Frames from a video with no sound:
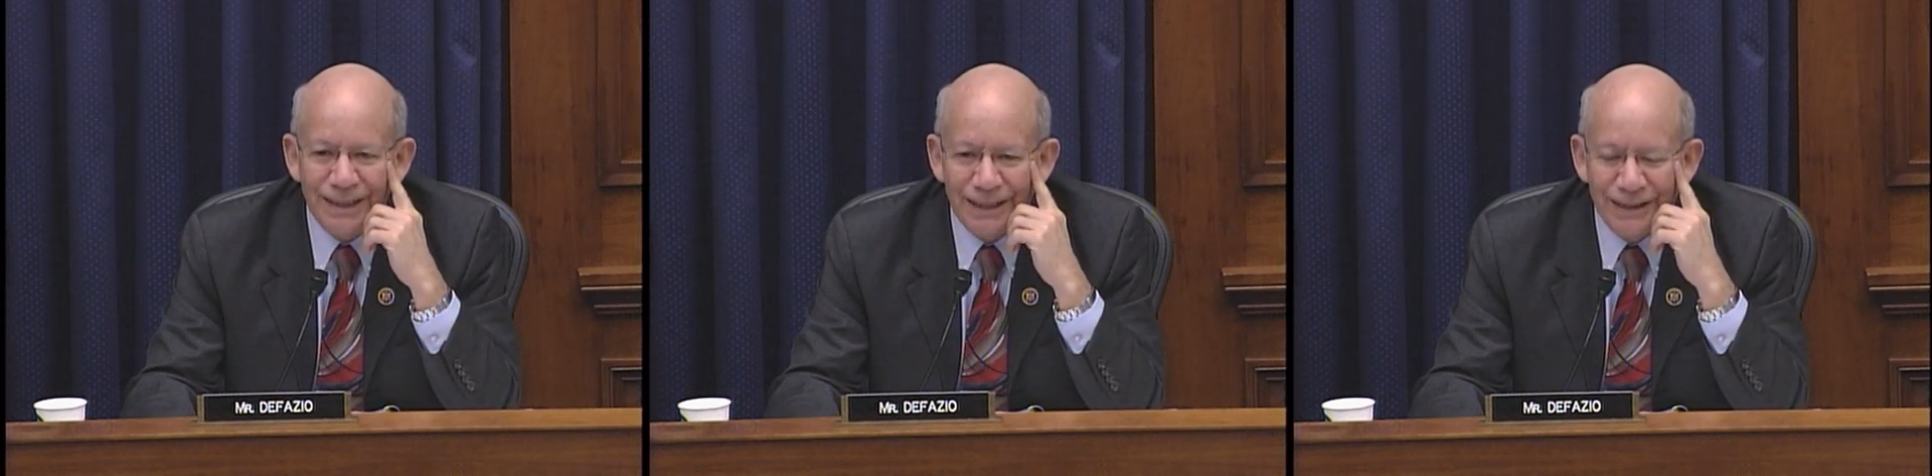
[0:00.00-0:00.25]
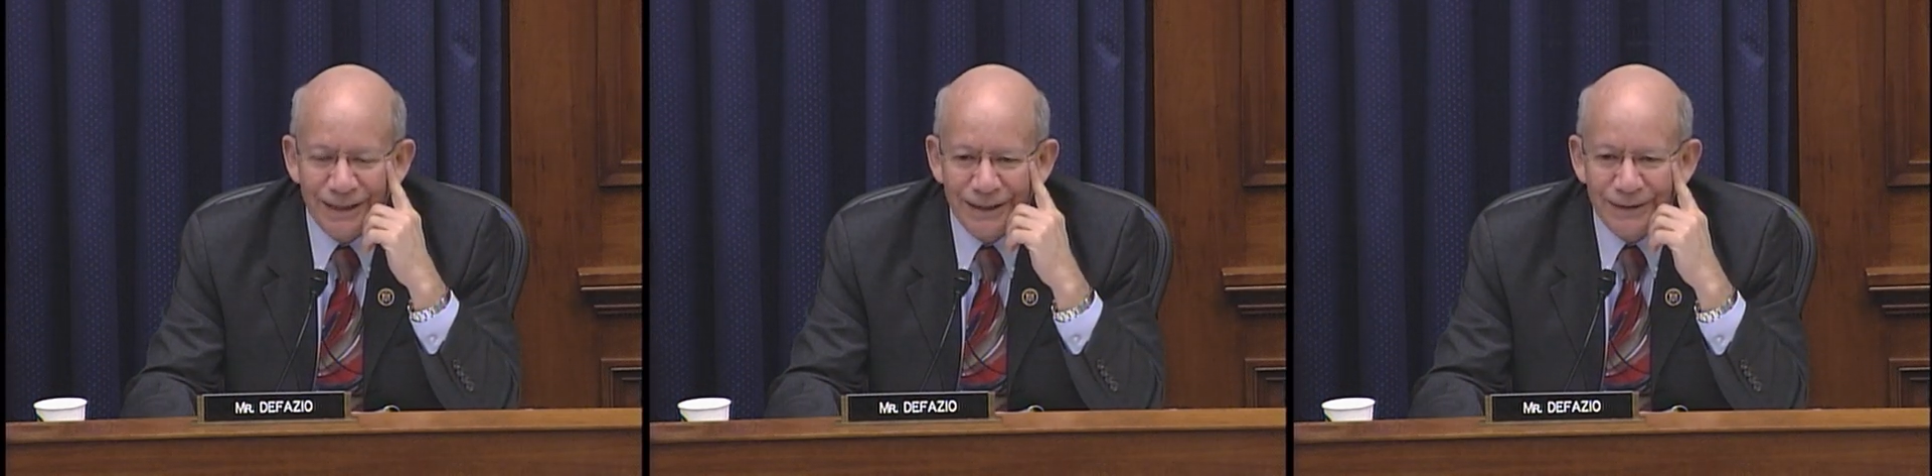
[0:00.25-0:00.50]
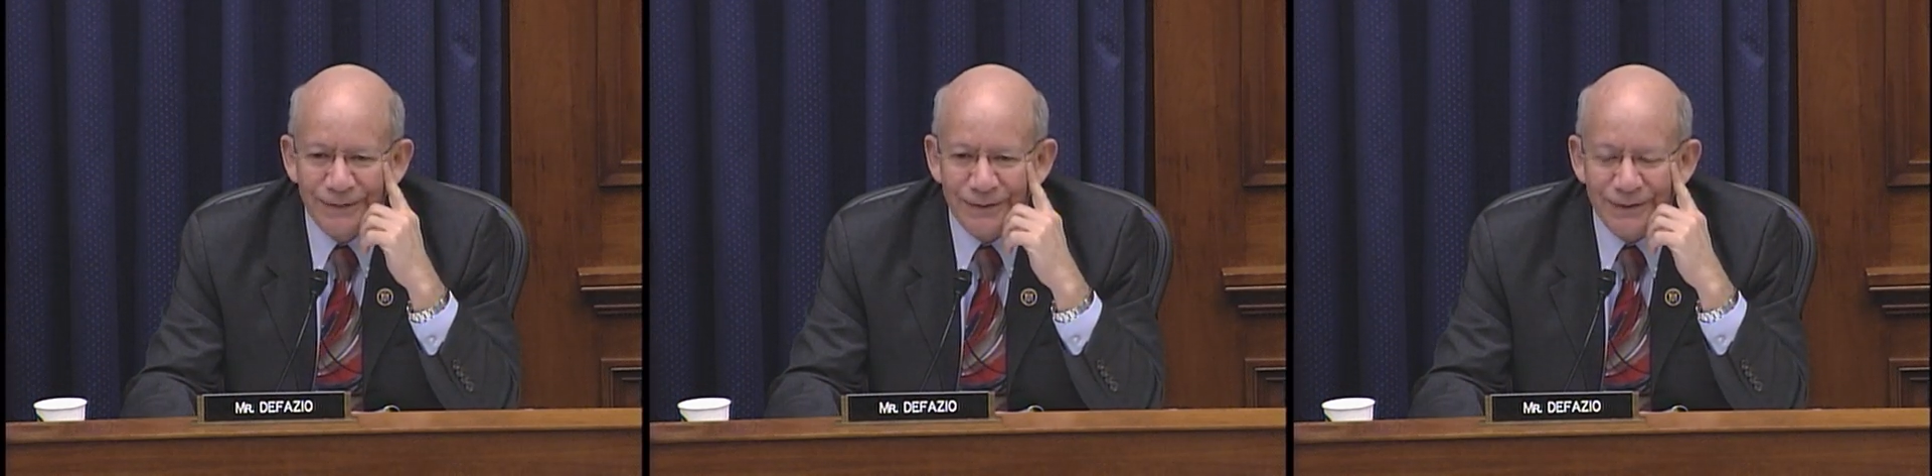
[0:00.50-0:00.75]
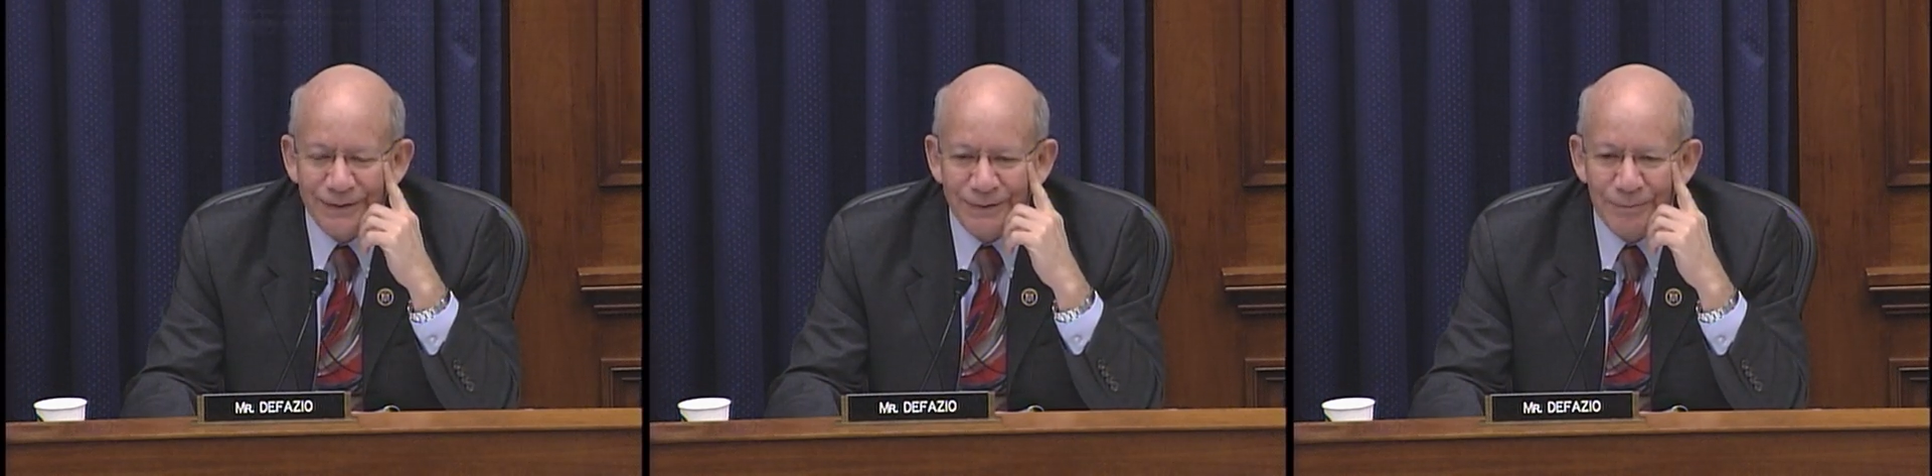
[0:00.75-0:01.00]
uh,
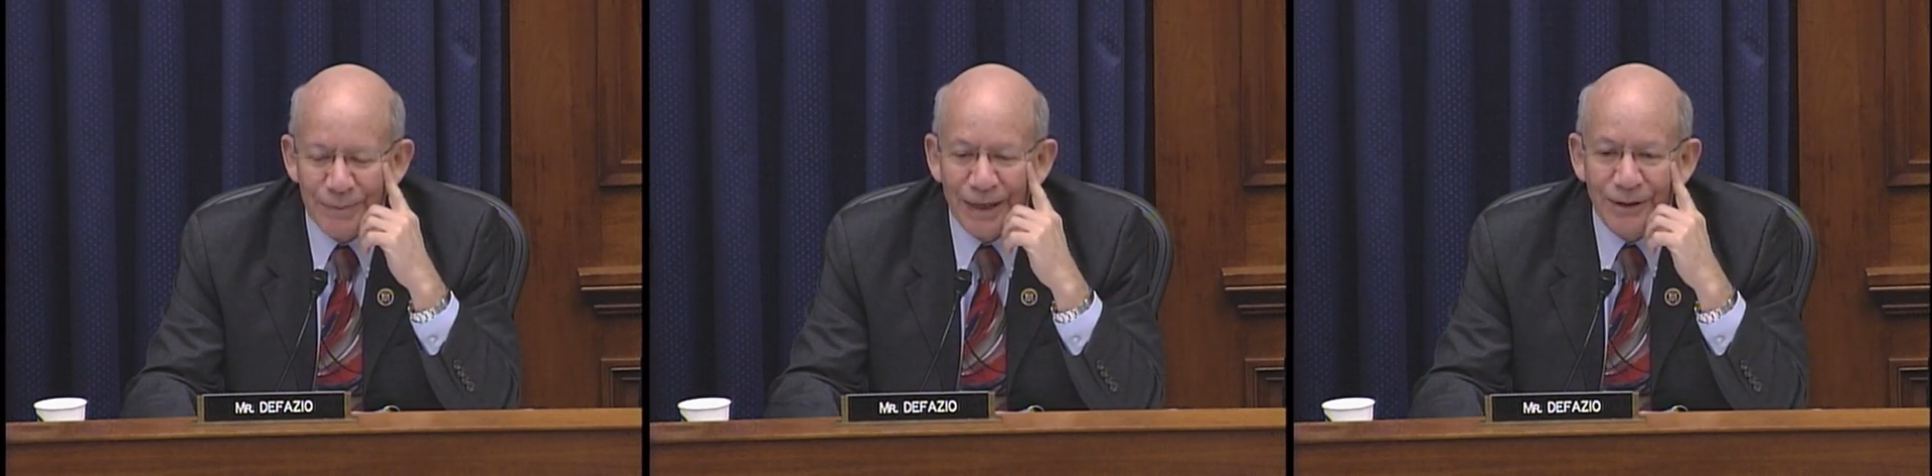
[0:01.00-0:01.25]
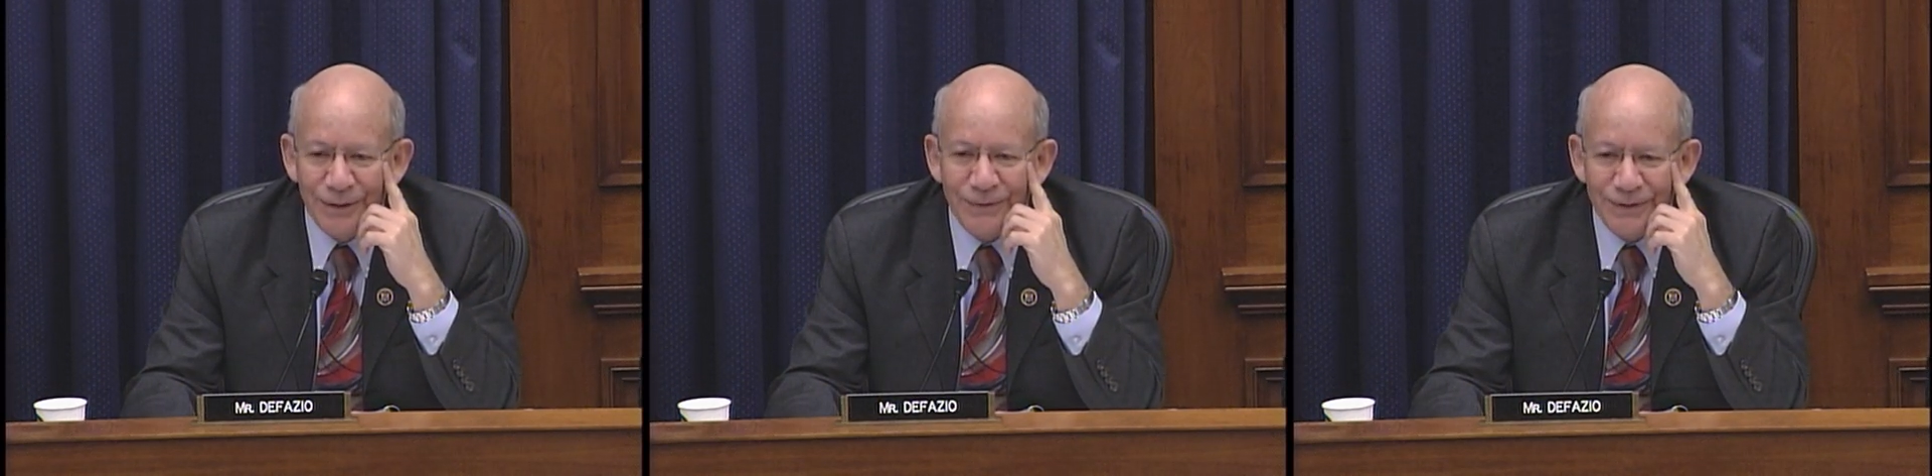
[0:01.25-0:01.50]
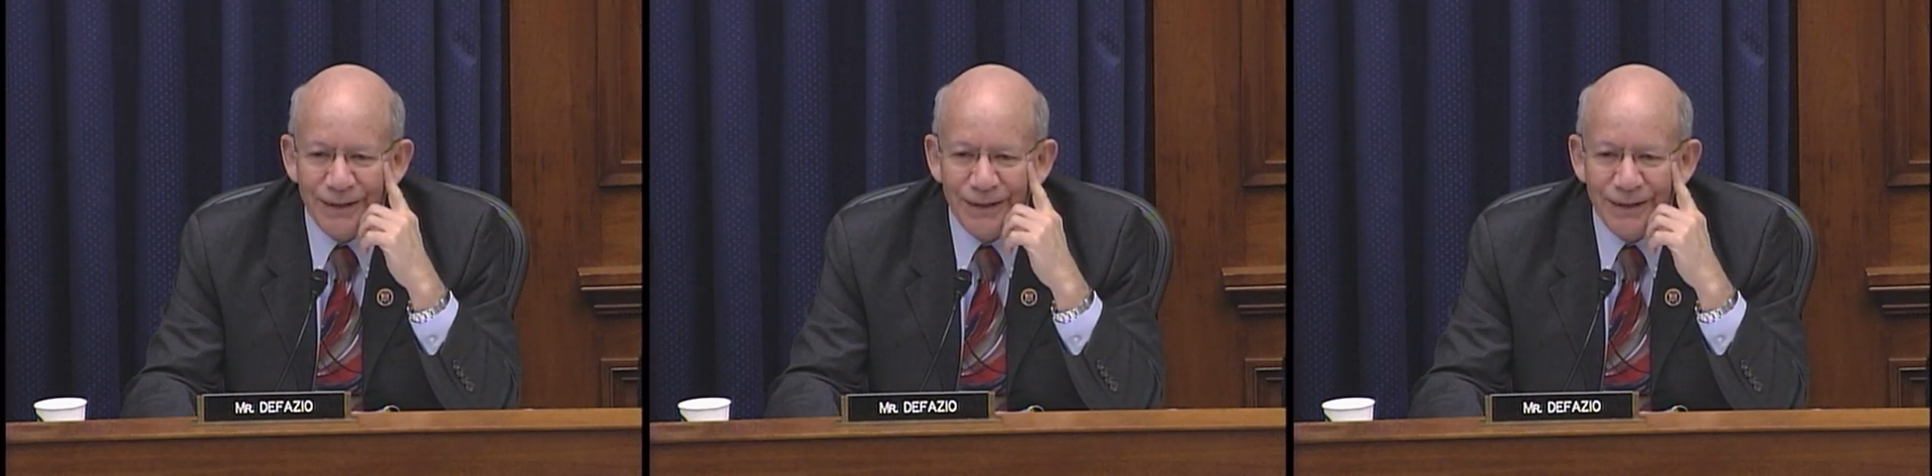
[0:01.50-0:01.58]
better?